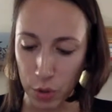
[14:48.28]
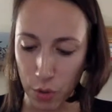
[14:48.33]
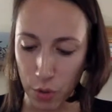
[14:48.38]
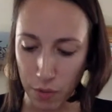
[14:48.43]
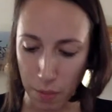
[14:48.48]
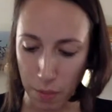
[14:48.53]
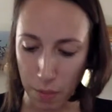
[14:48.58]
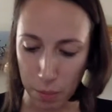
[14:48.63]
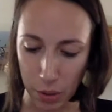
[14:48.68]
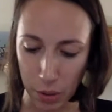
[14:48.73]

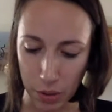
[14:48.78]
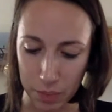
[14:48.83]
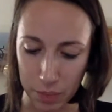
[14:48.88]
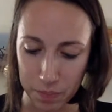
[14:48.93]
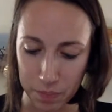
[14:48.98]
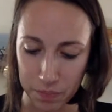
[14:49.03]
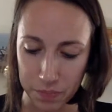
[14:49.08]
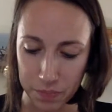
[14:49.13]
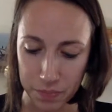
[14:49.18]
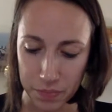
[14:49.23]
for
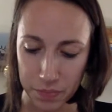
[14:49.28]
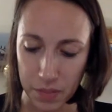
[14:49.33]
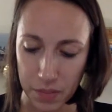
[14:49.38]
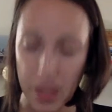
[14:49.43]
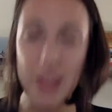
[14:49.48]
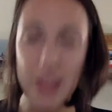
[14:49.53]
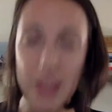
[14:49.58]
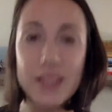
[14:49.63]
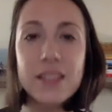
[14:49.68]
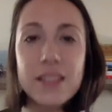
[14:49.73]
November.
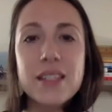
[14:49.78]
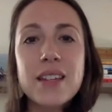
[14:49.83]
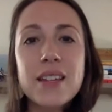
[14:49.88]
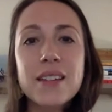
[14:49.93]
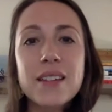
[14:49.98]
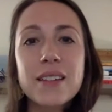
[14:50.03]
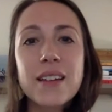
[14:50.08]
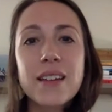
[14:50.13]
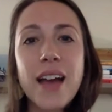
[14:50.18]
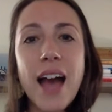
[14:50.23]

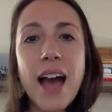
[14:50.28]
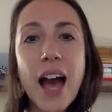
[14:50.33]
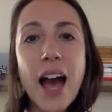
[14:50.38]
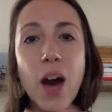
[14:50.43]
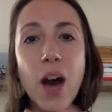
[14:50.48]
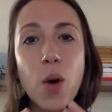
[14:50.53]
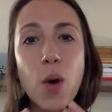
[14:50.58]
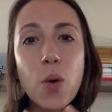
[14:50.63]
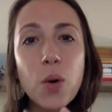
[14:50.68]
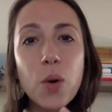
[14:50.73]
And
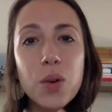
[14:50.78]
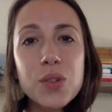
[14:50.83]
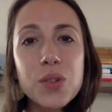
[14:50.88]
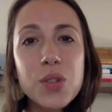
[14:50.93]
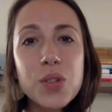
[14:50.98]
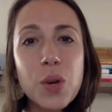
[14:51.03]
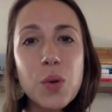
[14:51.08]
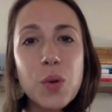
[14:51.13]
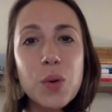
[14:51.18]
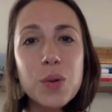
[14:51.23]

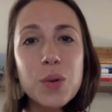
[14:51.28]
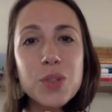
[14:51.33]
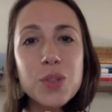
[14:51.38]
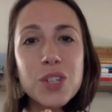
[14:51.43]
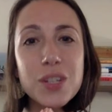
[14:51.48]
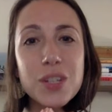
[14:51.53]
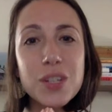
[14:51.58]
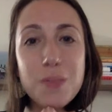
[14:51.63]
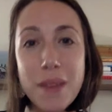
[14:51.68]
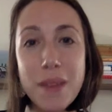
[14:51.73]

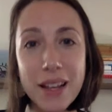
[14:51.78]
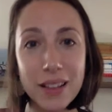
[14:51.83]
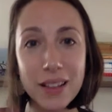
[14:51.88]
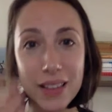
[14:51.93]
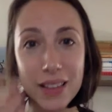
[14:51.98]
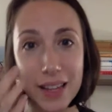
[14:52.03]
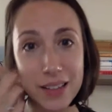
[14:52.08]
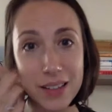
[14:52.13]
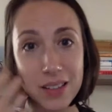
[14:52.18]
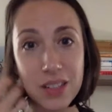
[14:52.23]
so just
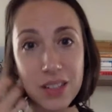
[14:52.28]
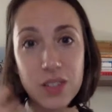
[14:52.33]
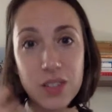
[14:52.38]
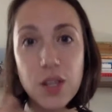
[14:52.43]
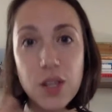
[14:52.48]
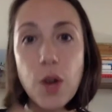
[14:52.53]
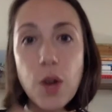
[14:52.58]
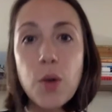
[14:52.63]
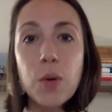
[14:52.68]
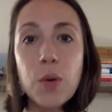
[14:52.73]
make a
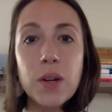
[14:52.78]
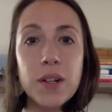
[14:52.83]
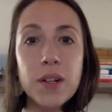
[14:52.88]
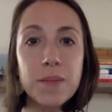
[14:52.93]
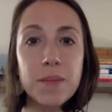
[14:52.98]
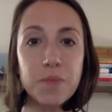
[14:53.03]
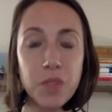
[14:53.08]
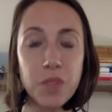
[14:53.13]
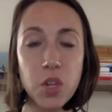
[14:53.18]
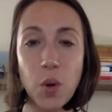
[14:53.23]
list.
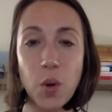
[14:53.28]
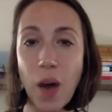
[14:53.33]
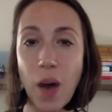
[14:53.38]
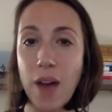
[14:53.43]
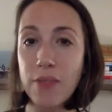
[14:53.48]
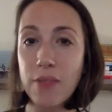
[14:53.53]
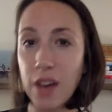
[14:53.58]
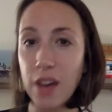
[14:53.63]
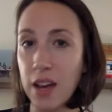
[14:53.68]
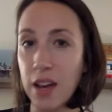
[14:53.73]
So,
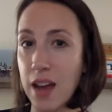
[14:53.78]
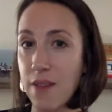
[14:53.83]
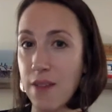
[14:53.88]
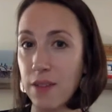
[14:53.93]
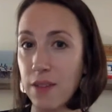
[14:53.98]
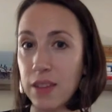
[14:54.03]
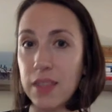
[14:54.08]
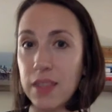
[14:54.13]
I've got